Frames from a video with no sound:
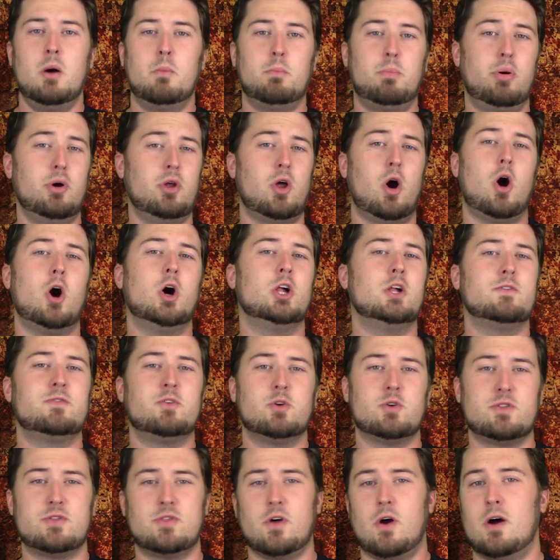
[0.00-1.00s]
Put all of
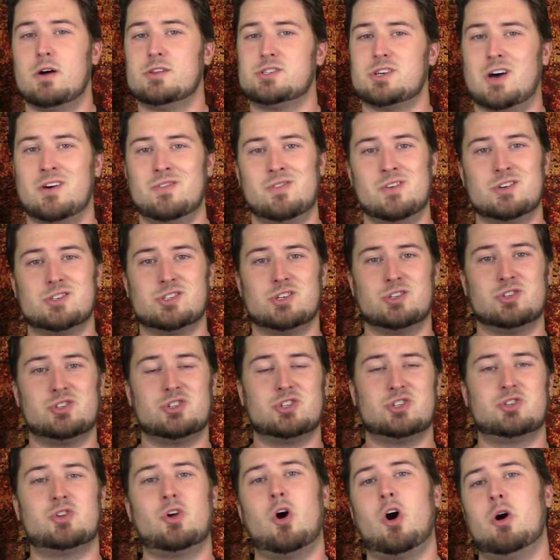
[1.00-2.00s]
your thoughts on this
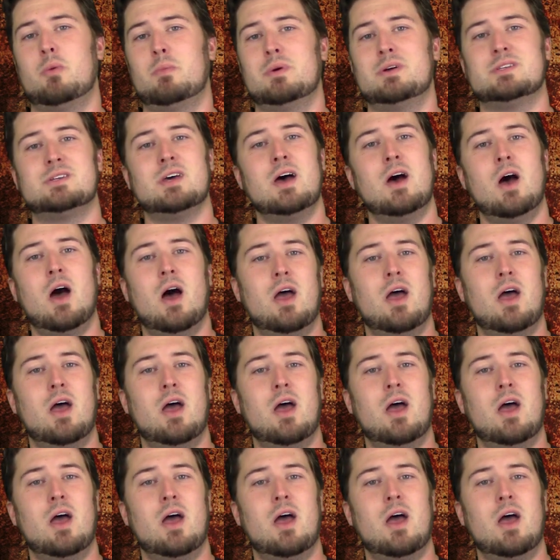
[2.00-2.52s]
installment.